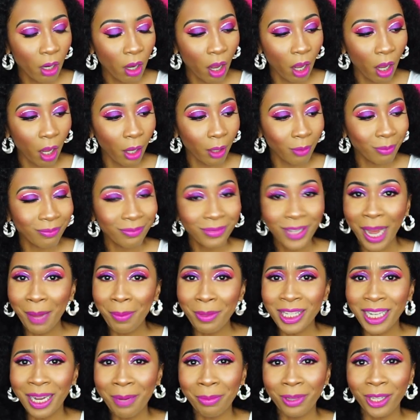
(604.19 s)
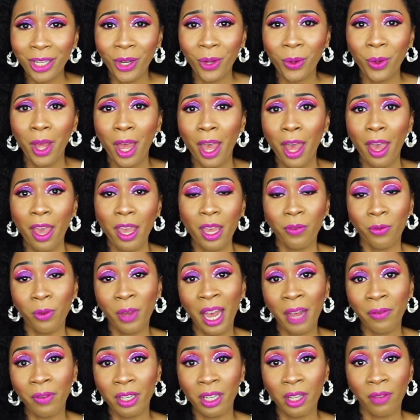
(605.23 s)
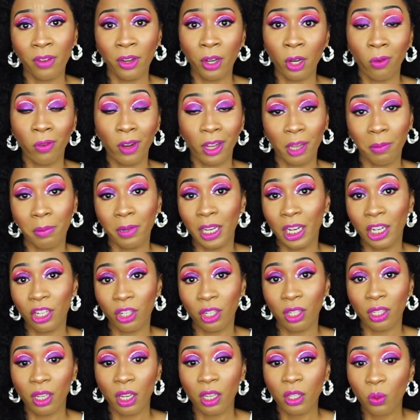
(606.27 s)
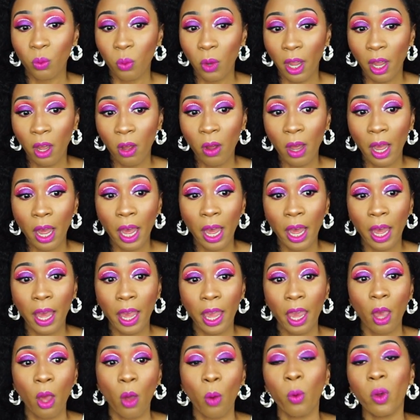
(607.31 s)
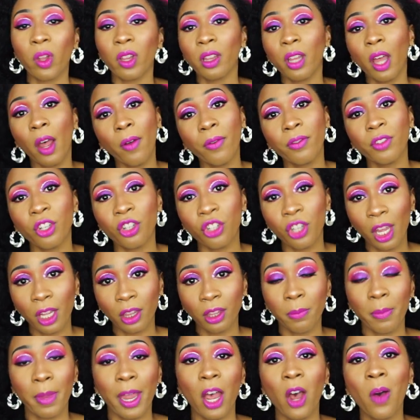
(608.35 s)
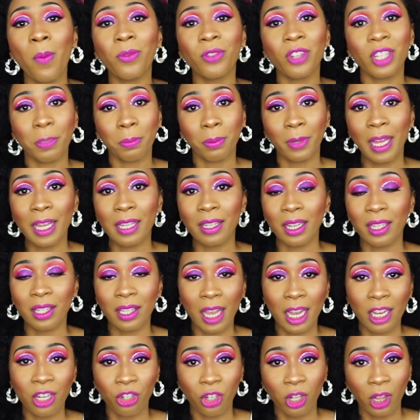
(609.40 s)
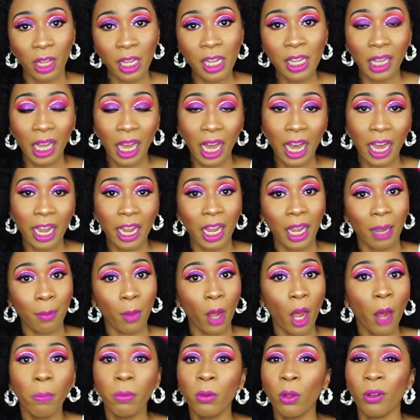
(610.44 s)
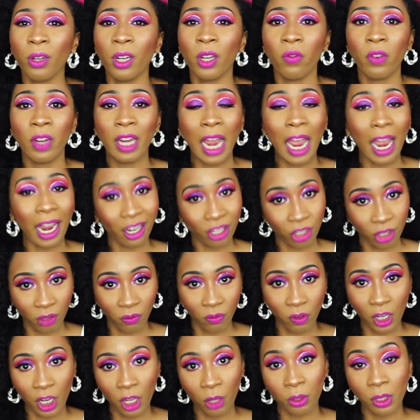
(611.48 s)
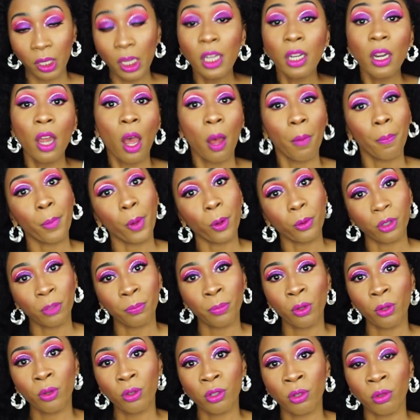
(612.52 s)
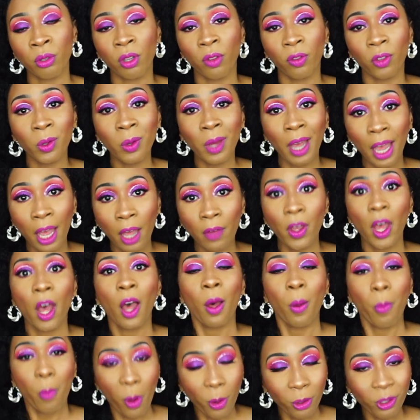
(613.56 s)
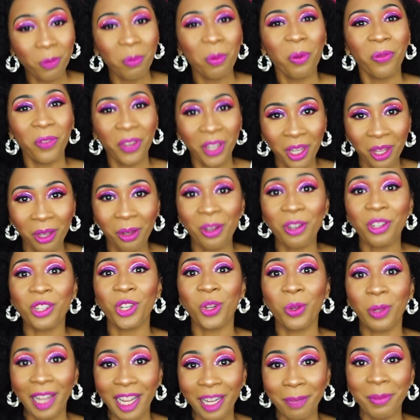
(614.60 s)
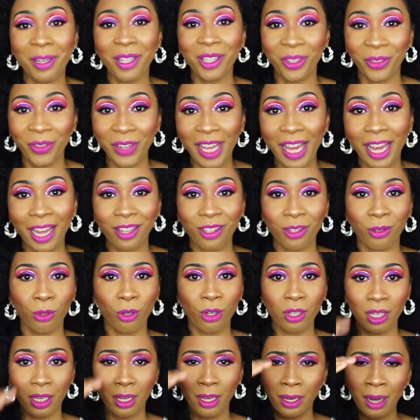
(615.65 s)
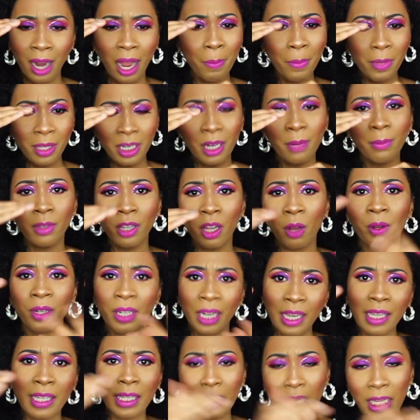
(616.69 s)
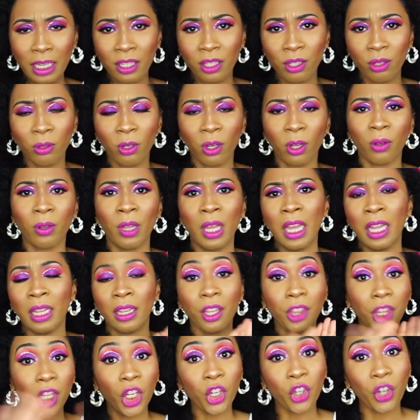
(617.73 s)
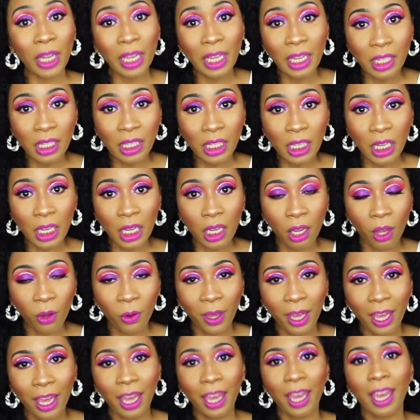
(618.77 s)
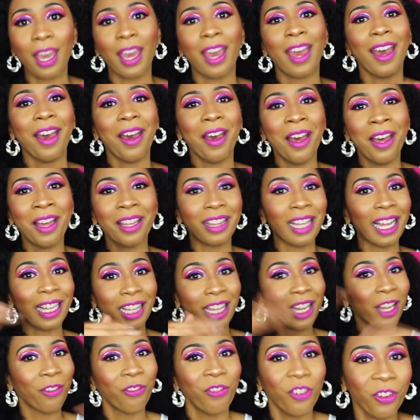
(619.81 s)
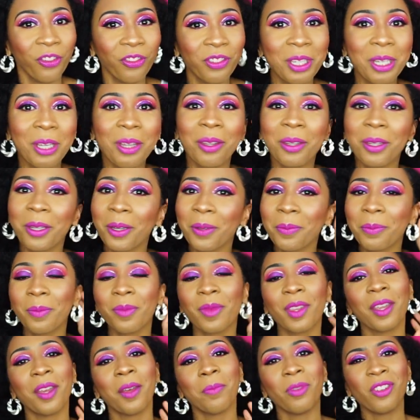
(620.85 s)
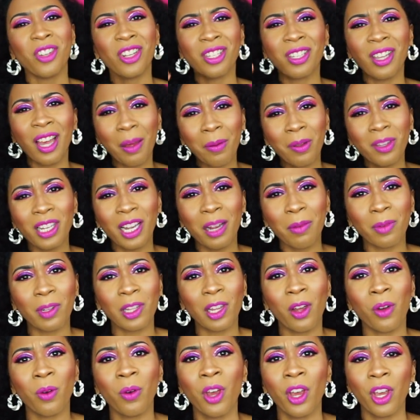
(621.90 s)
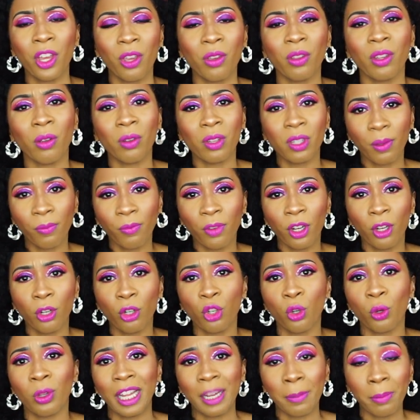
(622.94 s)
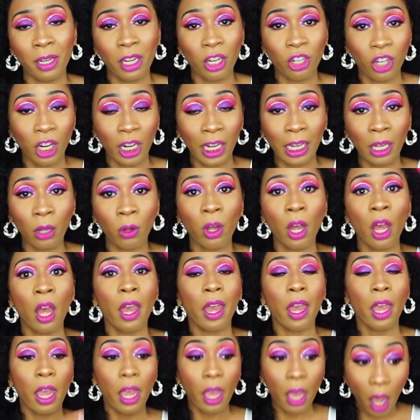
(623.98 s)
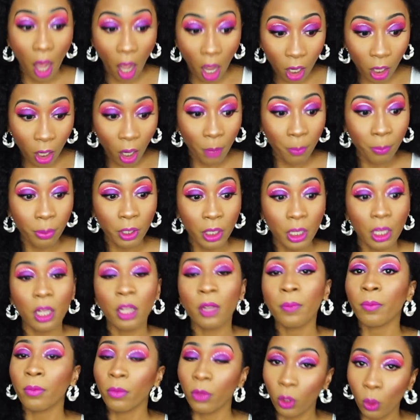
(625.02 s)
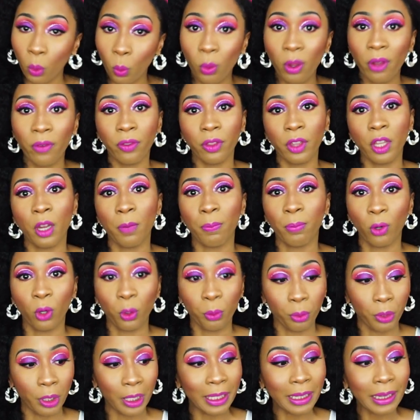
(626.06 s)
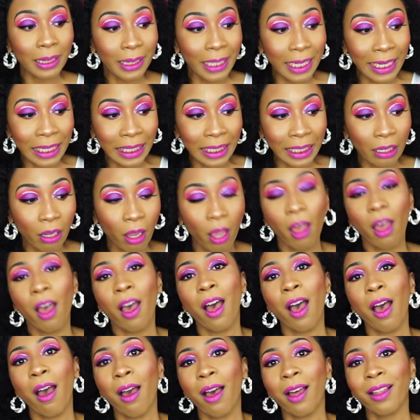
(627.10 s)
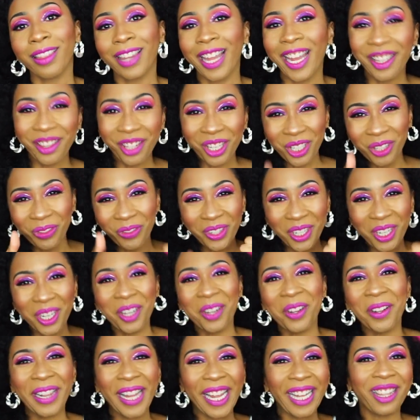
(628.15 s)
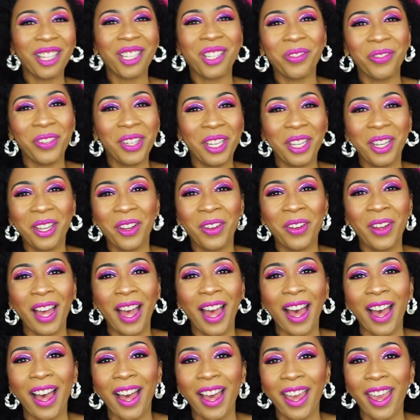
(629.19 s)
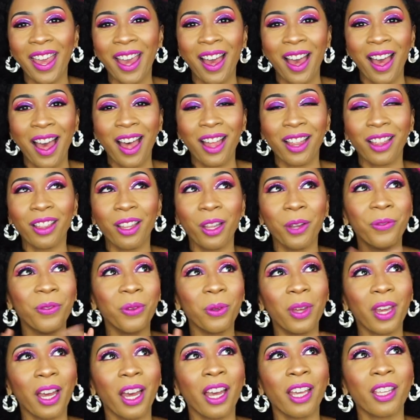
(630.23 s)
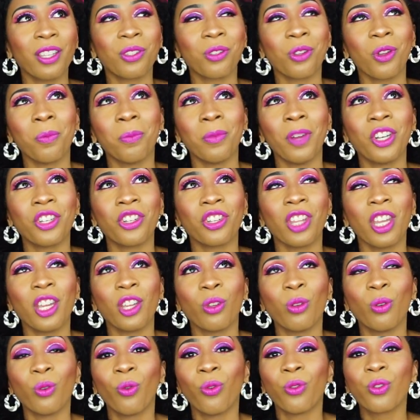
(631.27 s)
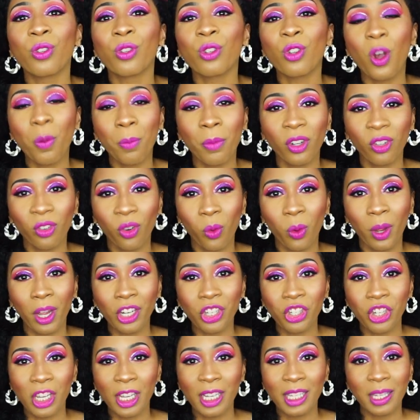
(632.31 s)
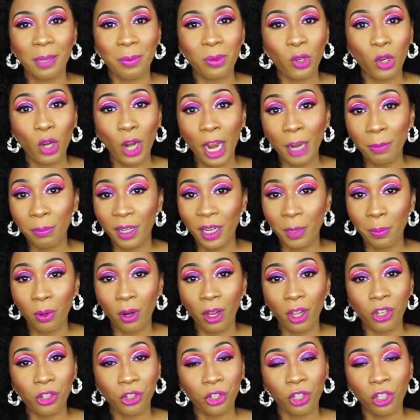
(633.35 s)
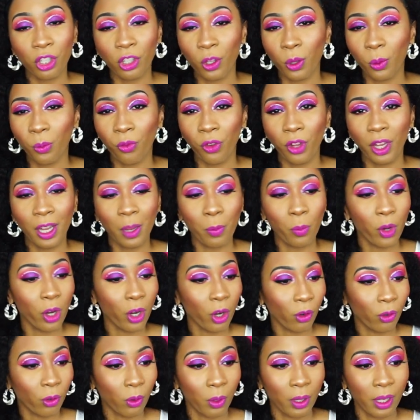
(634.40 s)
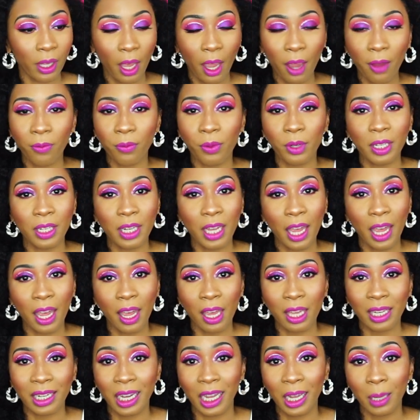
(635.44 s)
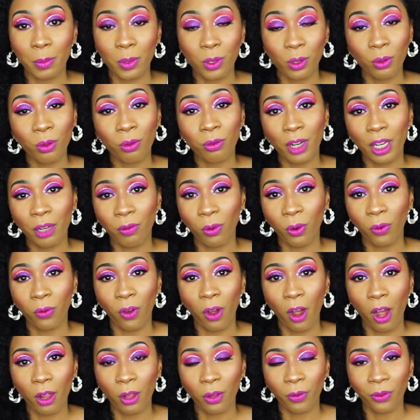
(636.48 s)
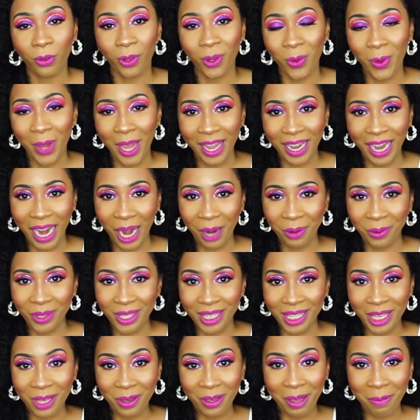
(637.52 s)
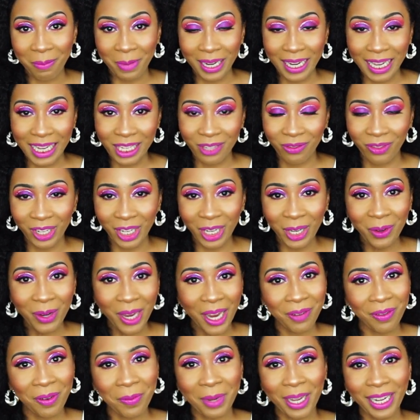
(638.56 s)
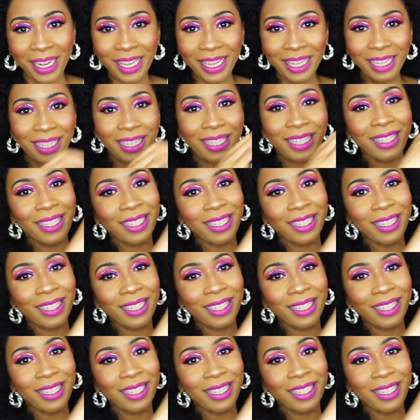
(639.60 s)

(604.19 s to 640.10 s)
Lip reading: Comment down below if you have any video recommendations as well. I would love to check them out, but just please attach the link. I am uploading reaction videos in multiple, so if you have multiple videos you like me to react to, just comment down below a nice list, you know, nothing crazy, okay, not like 50 of them, but just comment down below, you know, some videos you would like me to check out accompanying with the appropriate link. Like this video. I love you guys so much. Thank you so much for watching. Subscribe, be a part of the Sugar Cube fam. We are growing every day, and I am so grateful for all of you. And I will see you in my next video, everybody.